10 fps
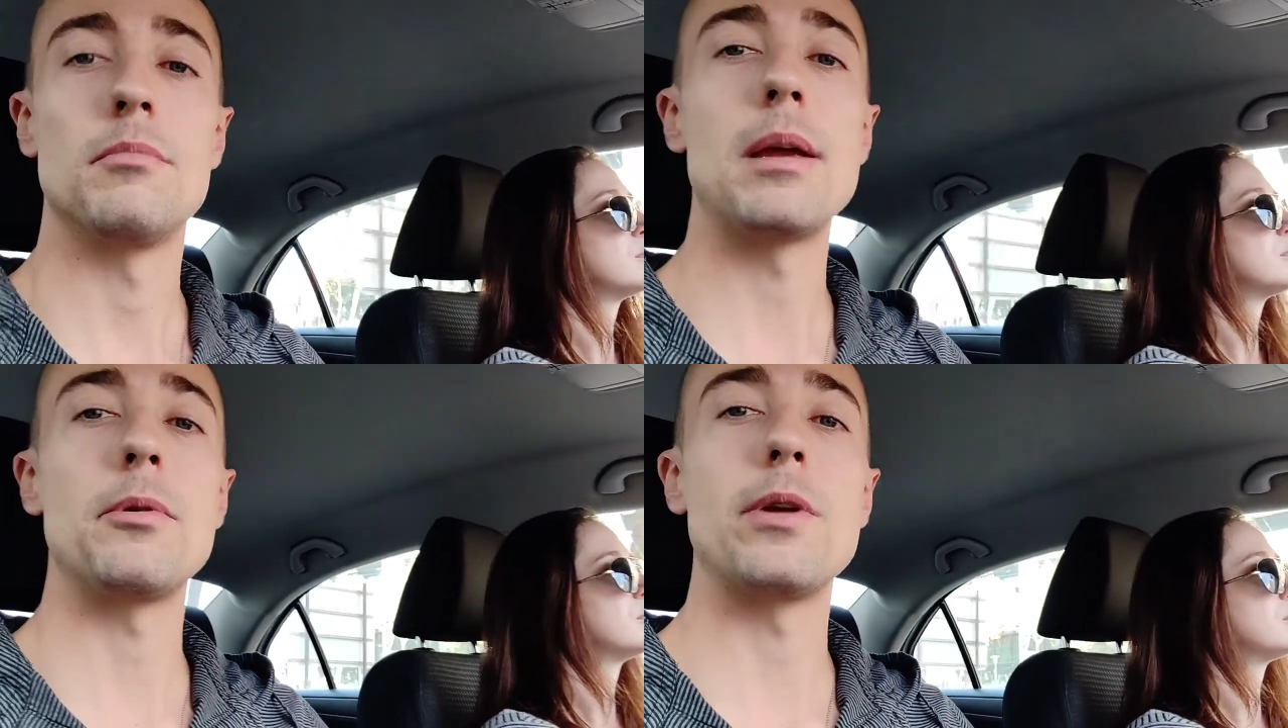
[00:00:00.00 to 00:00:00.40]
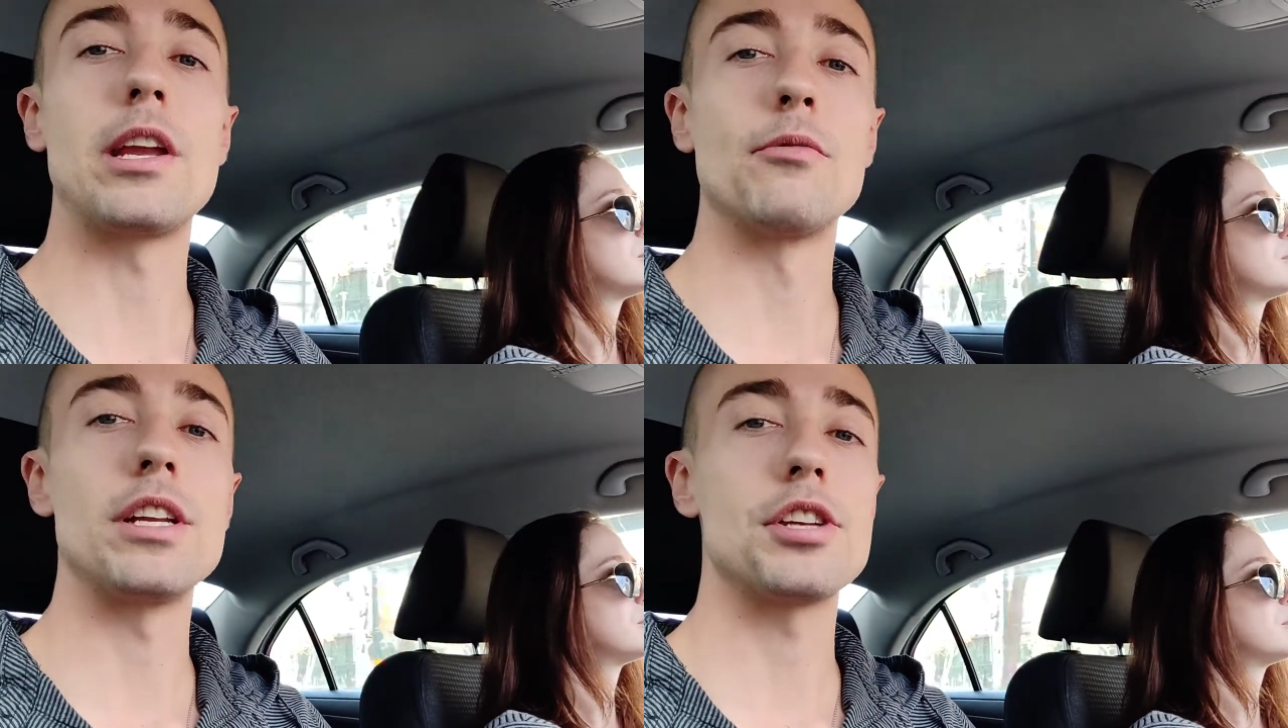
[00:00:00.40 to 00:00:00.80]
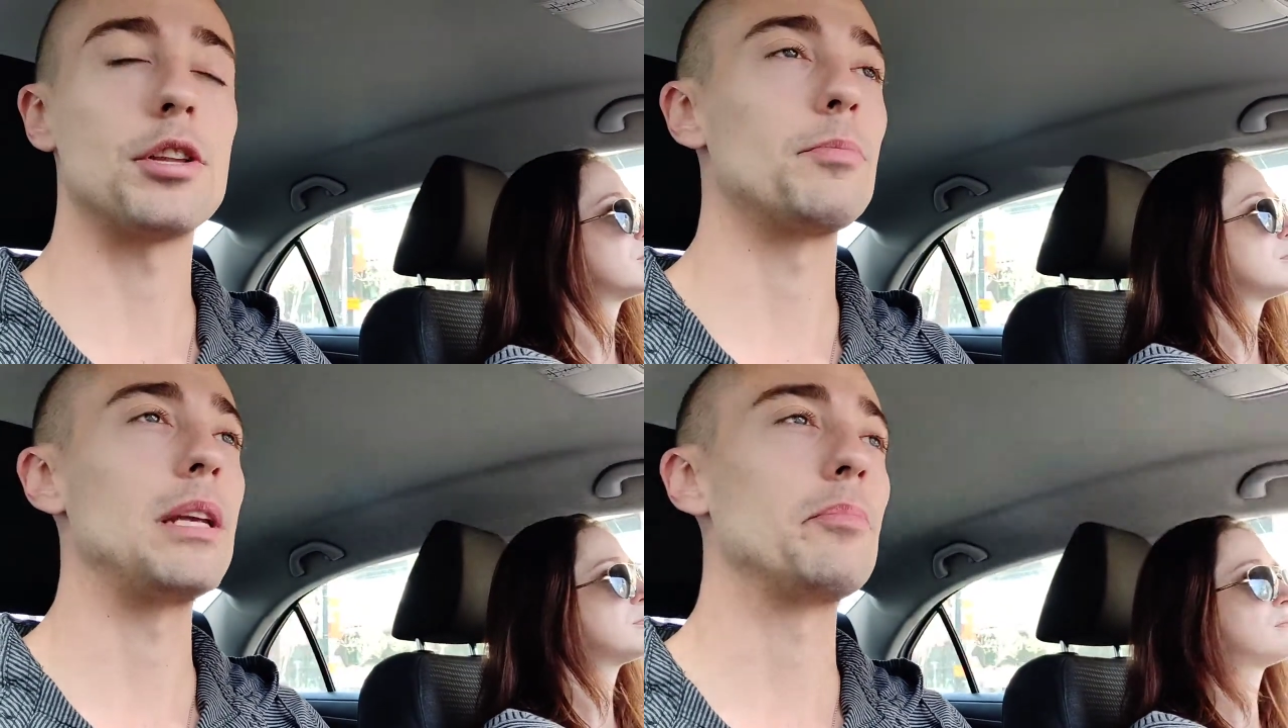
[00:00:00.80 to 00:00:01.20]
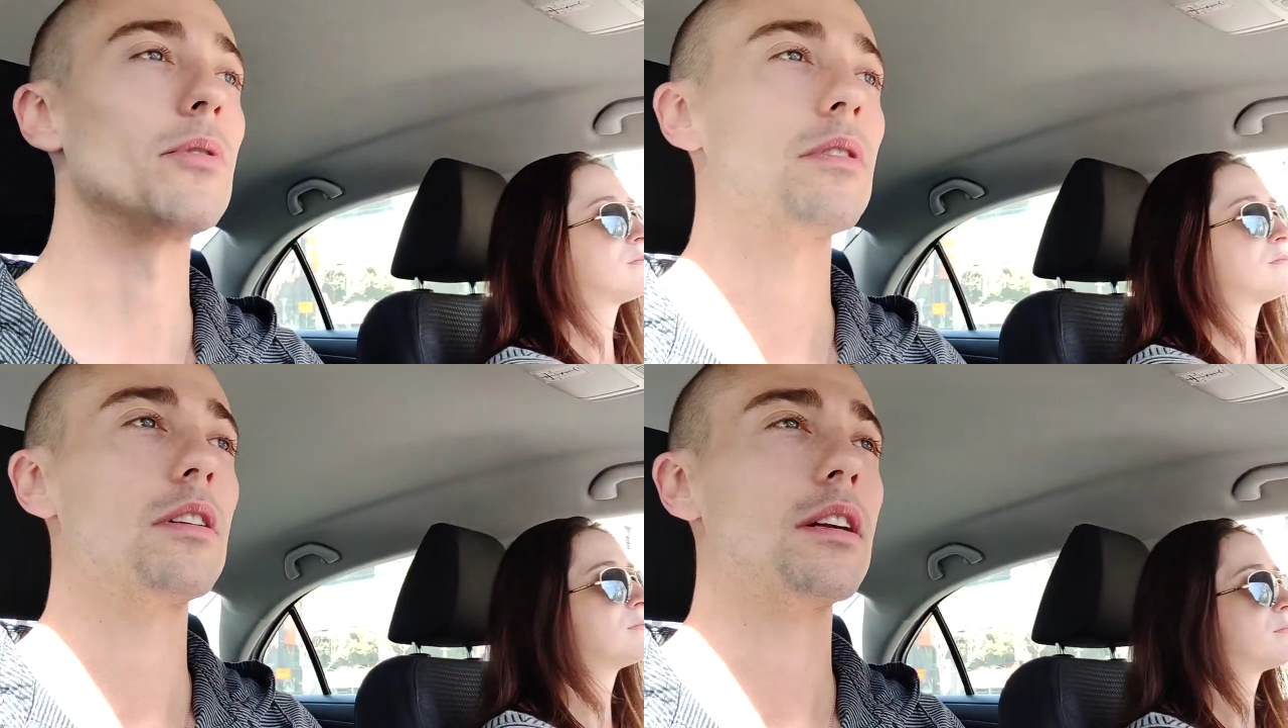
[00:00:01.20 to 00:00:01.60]
Maybe we can reach other
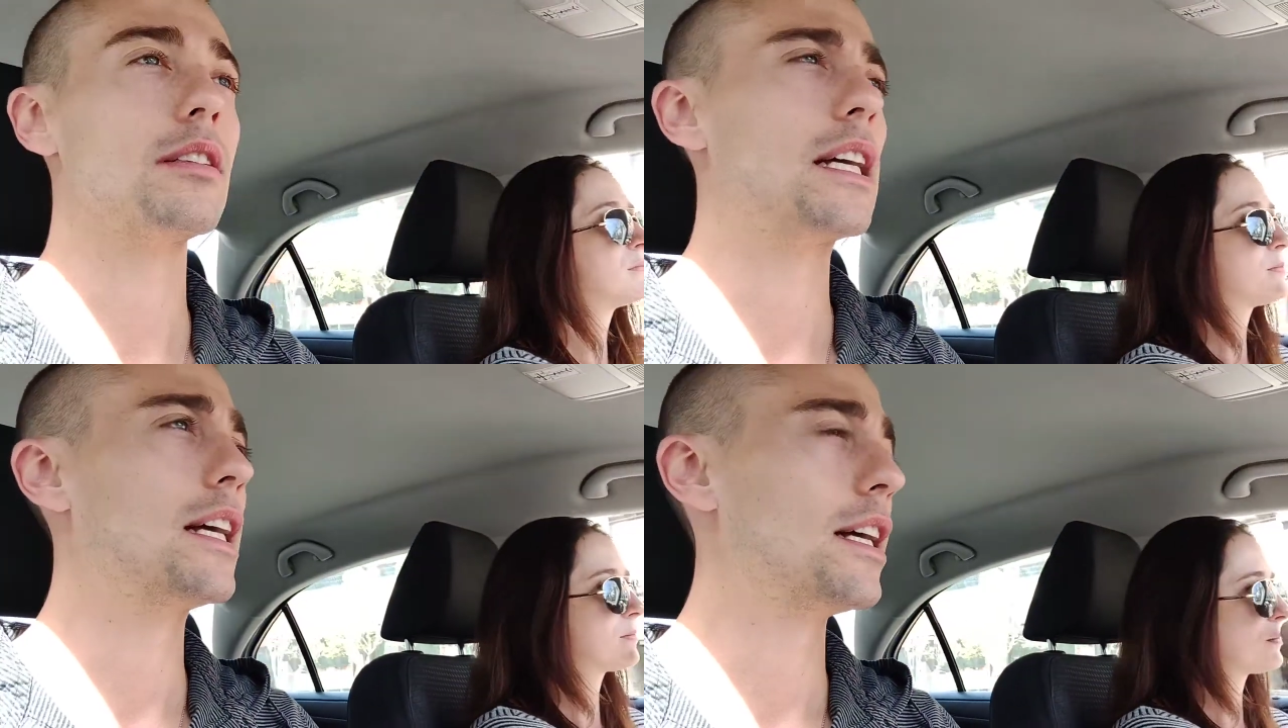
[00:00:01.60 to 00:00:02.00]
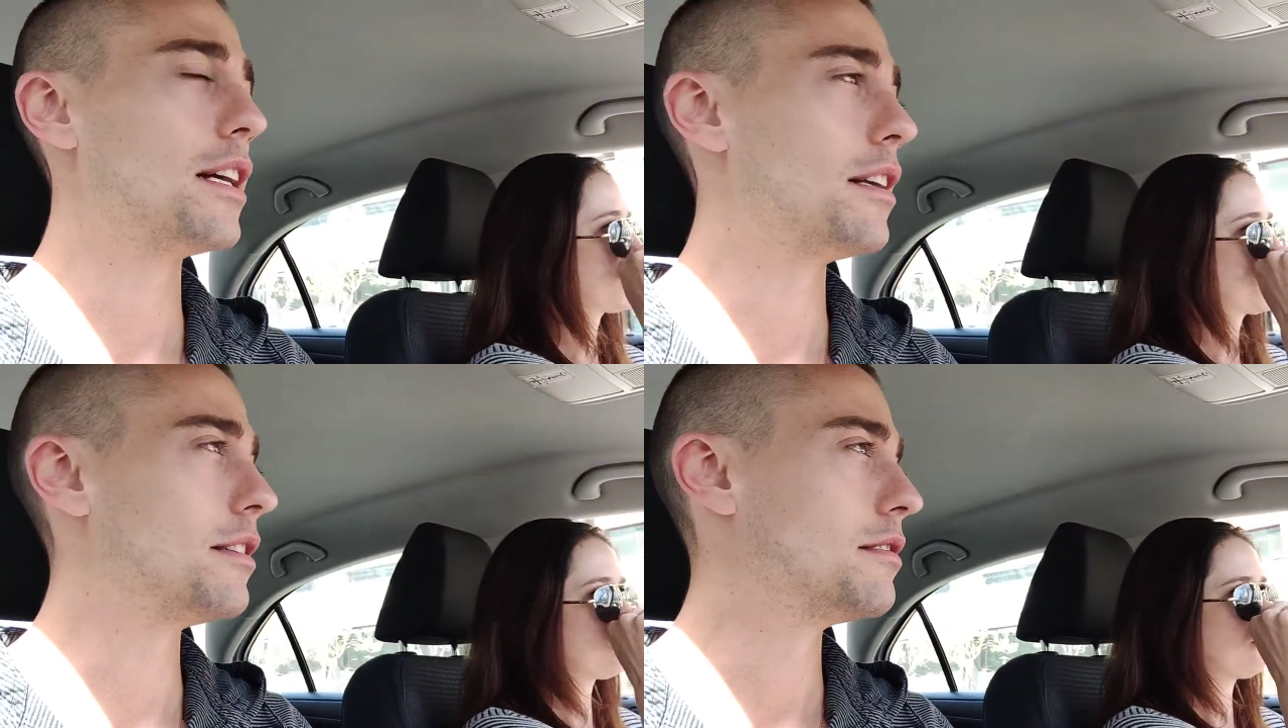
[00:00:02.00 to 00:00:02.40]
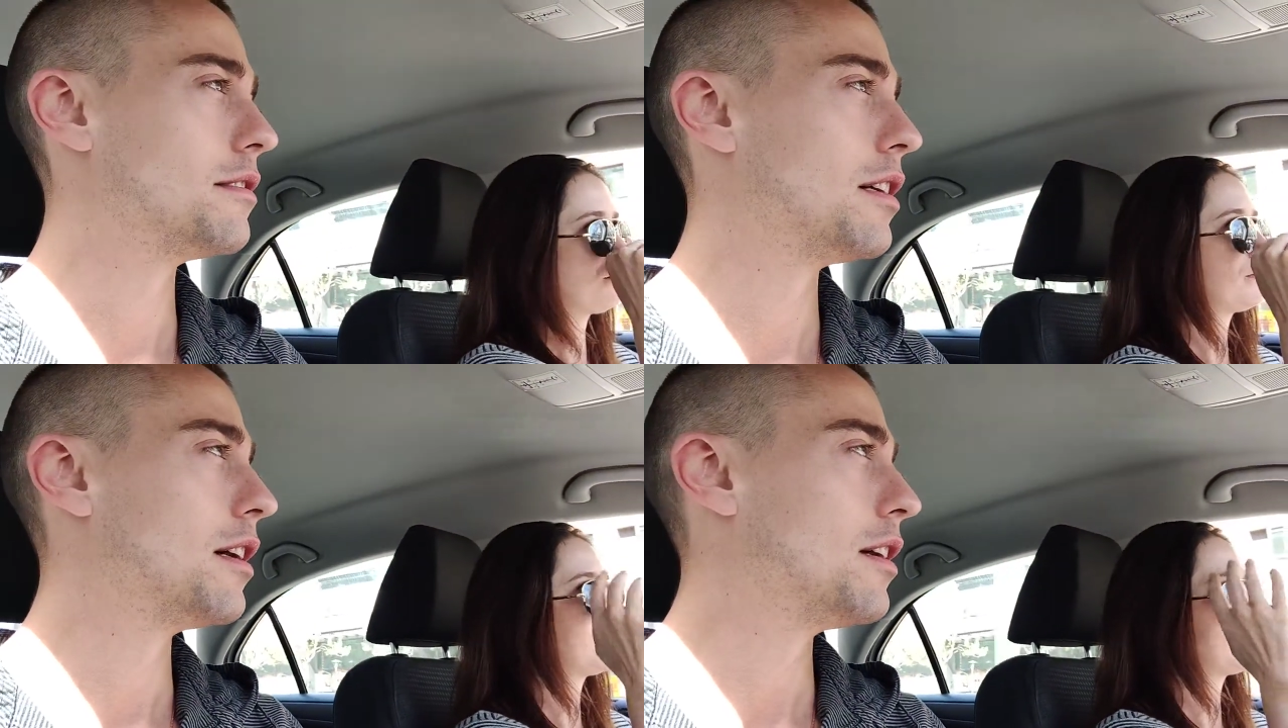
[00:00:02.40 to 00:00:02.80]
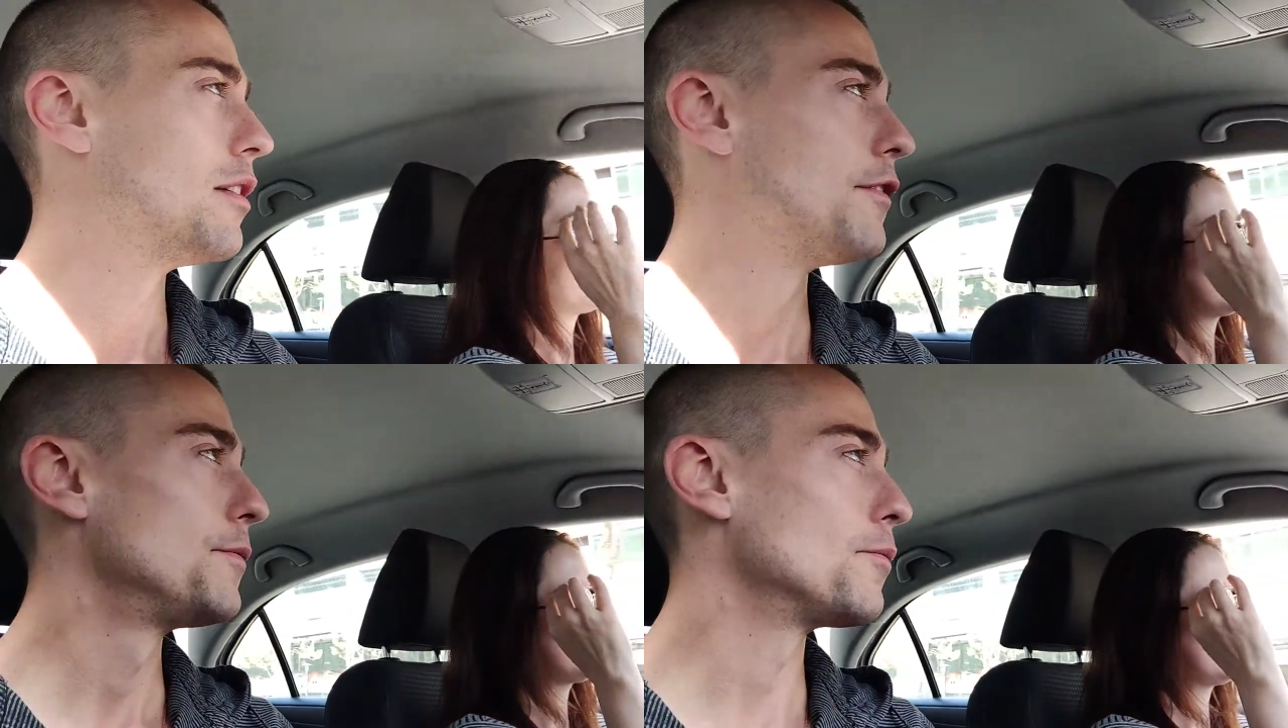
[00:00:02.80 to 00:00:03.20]
people
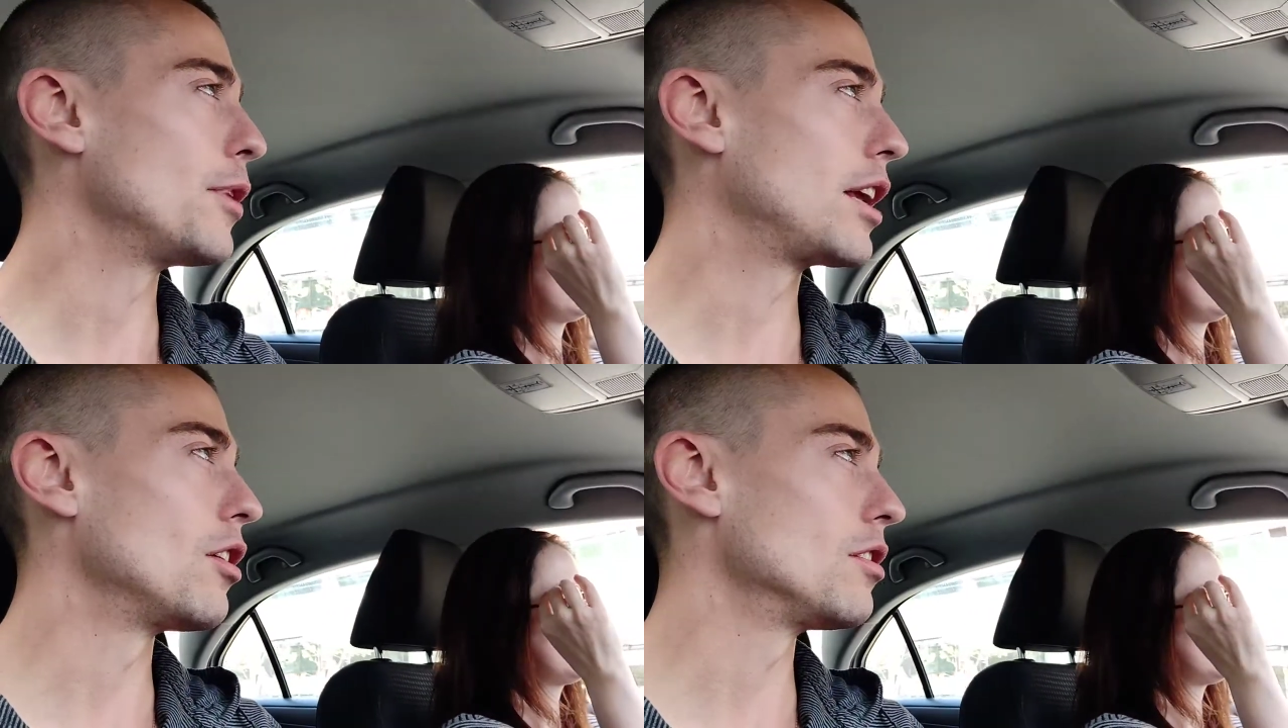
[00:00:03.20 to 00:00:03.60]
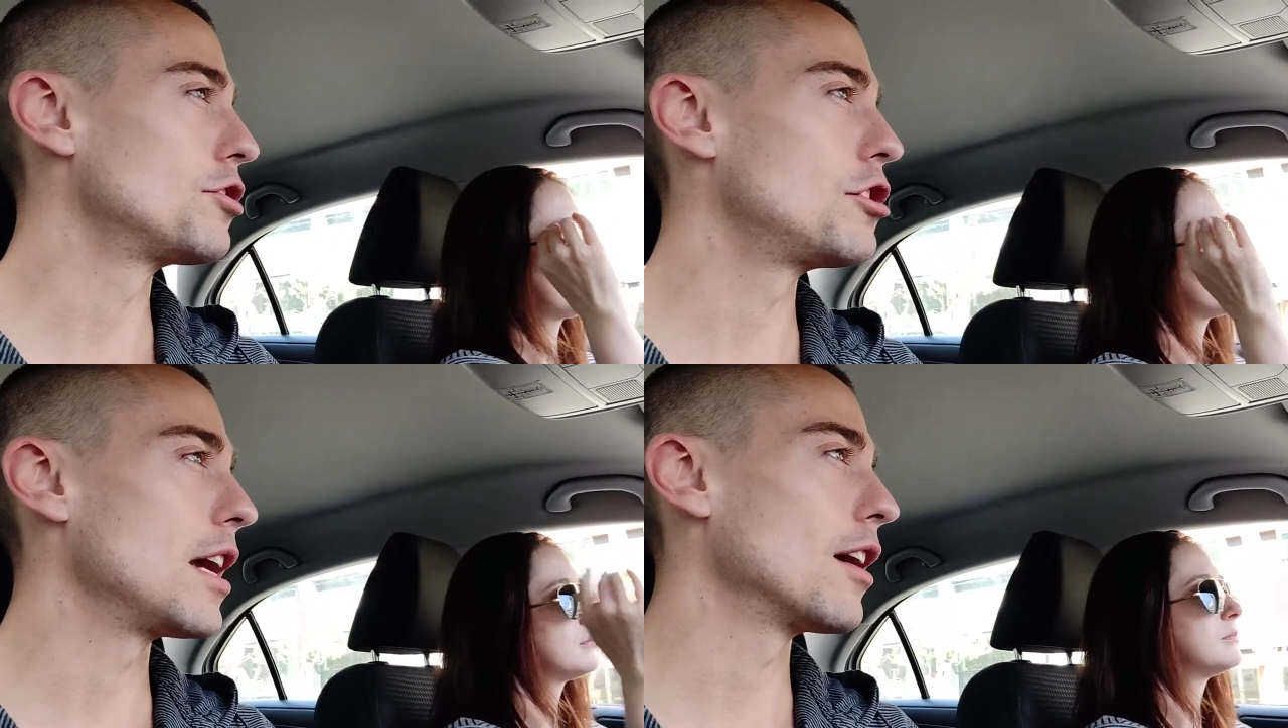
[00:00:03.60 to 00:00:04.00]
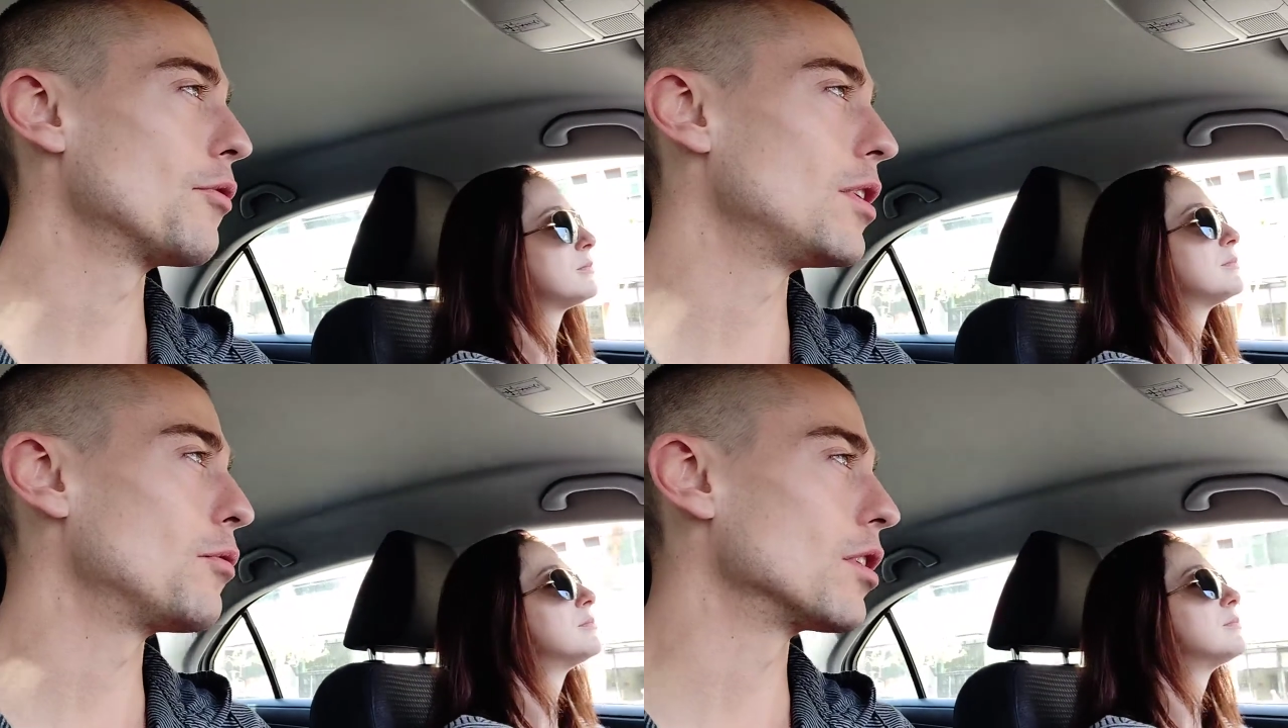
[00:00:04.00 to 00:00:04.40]
and we can all share what